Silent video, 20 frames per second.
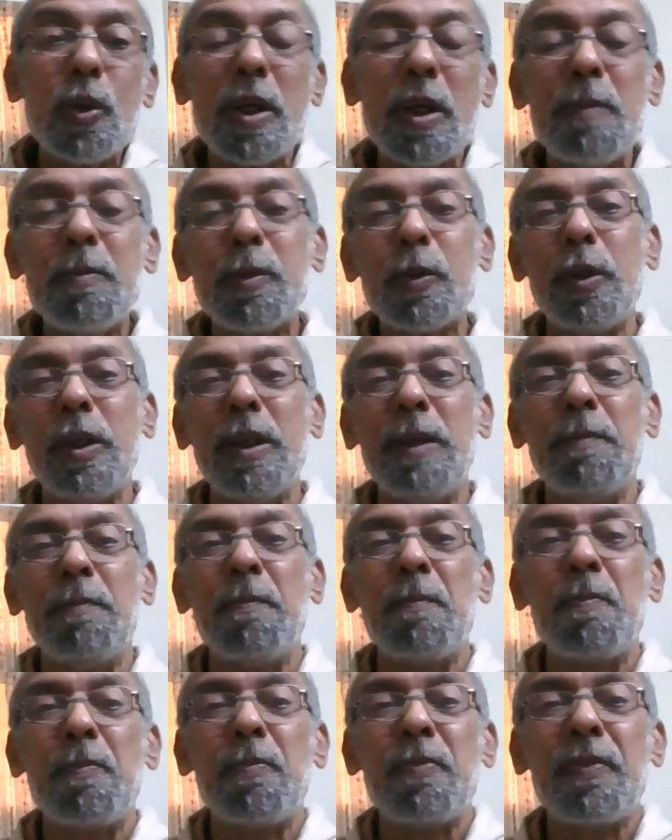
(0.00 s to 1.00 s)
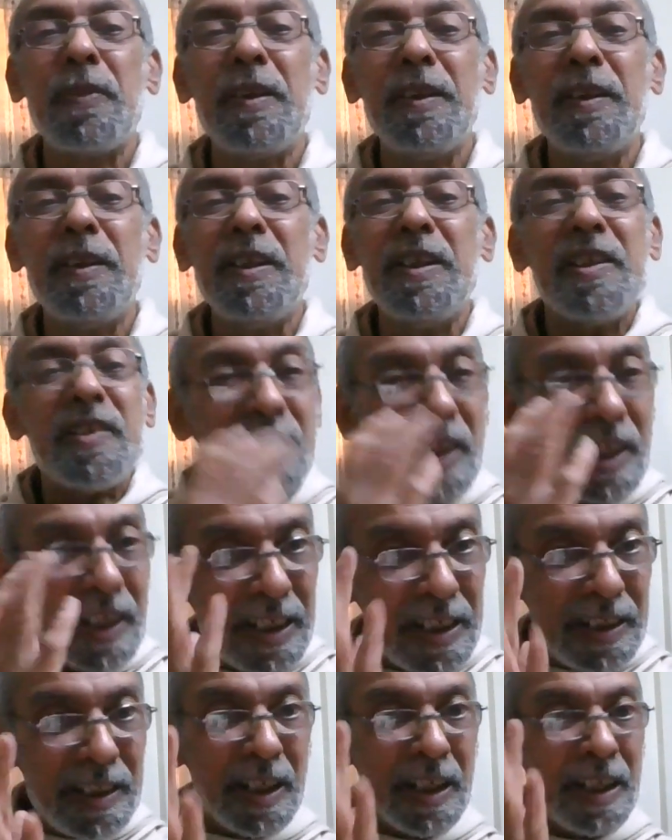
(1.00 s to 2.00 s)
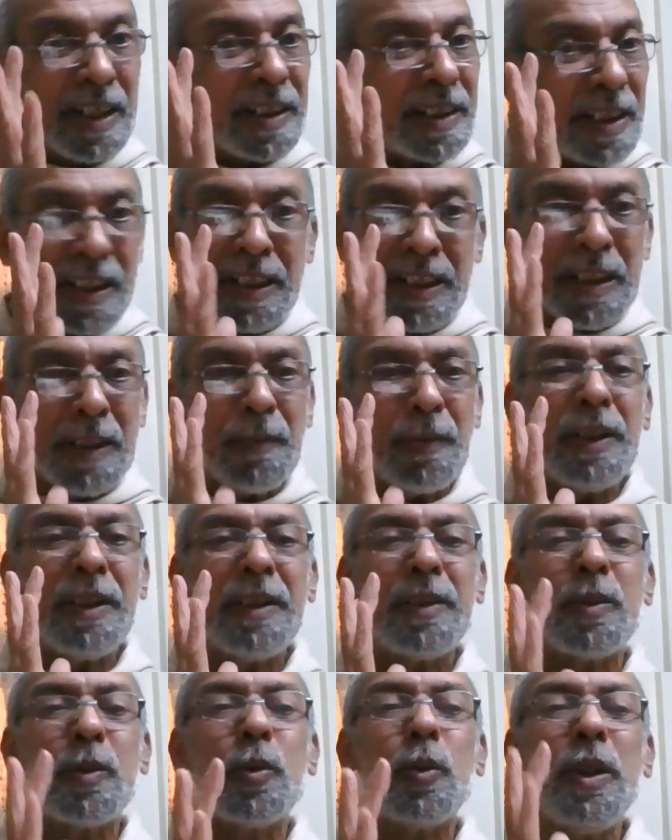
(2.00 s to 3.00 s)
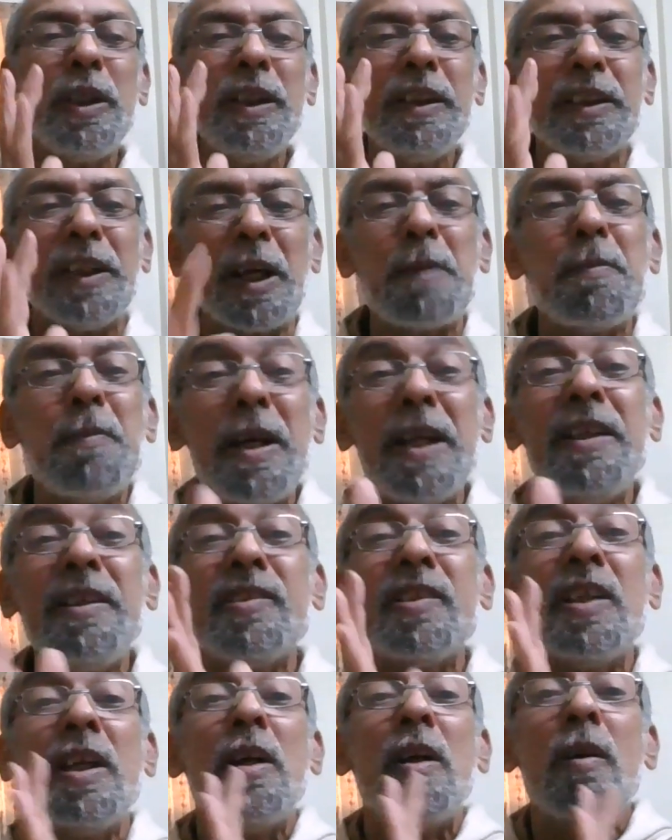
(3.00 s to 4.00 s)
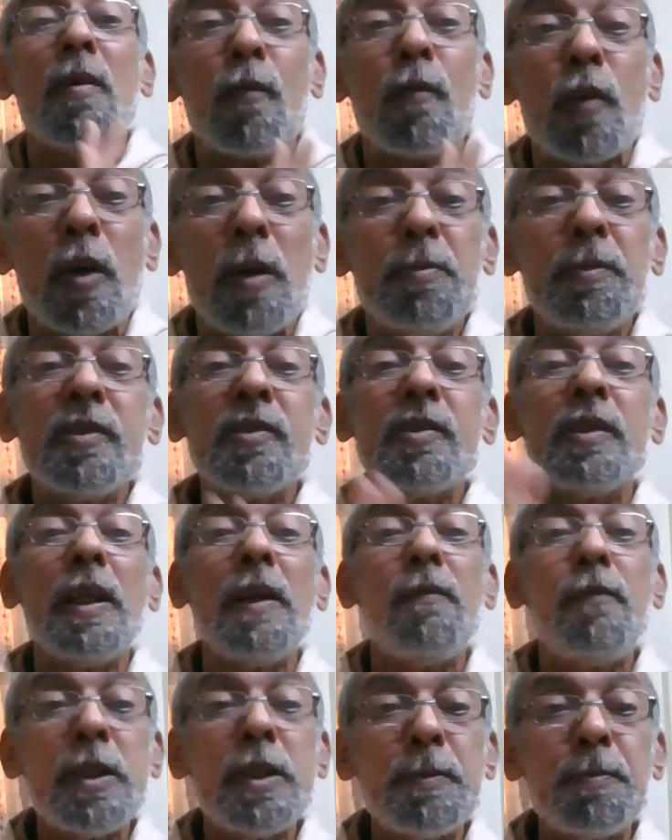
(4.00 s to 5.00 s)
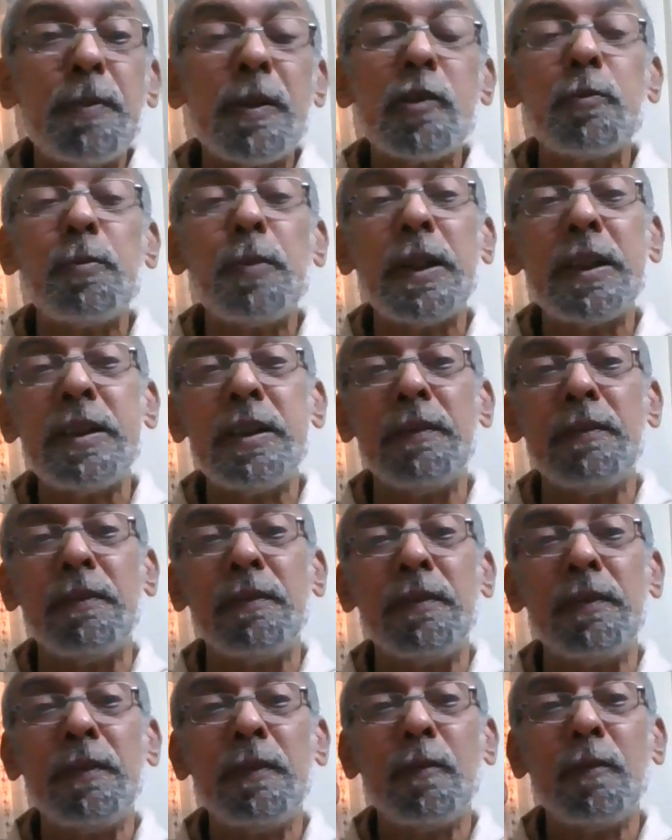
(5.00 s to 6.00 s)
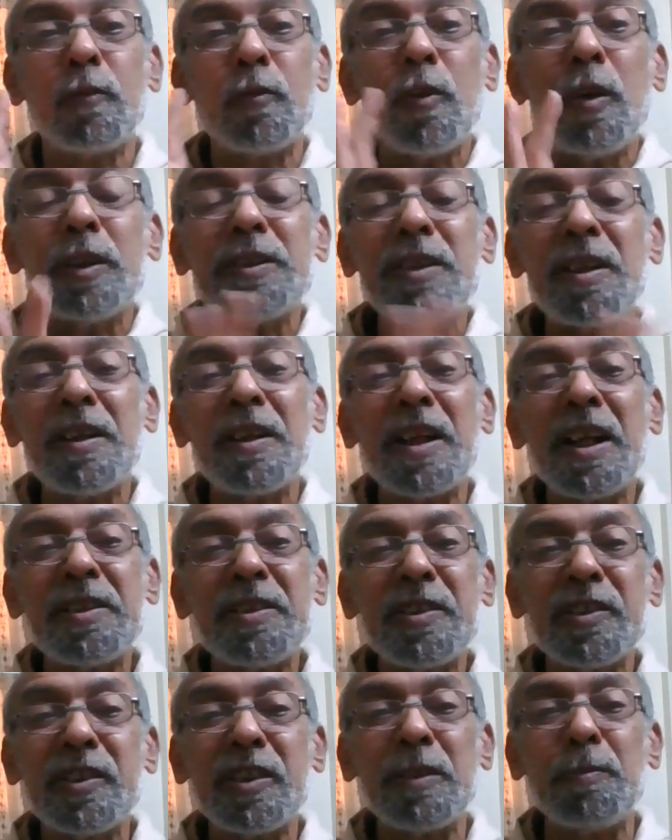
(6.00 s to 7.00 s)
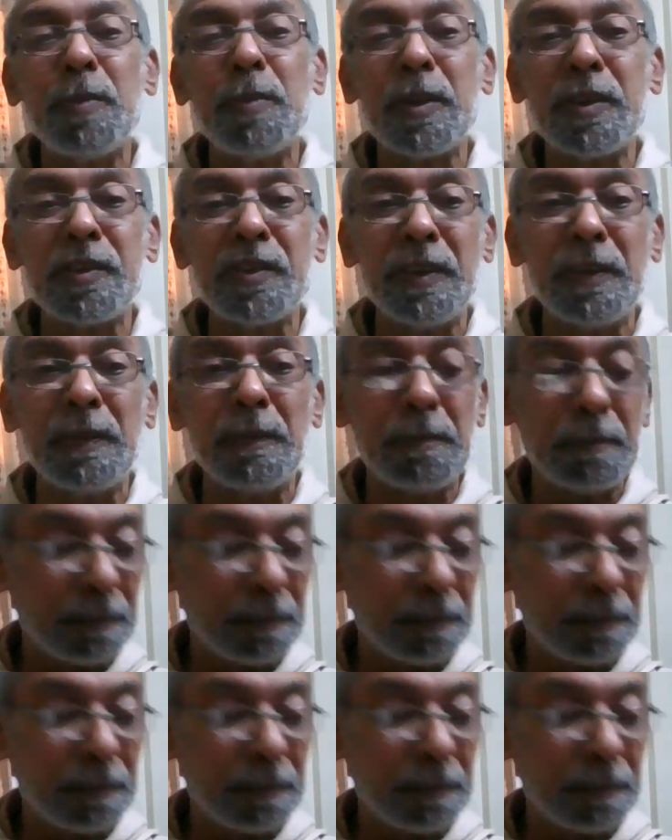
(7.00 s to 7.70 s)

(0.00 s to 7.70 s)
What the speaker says: to come to him. He's even doing dharma is from the selfish perspective for the rajasic person.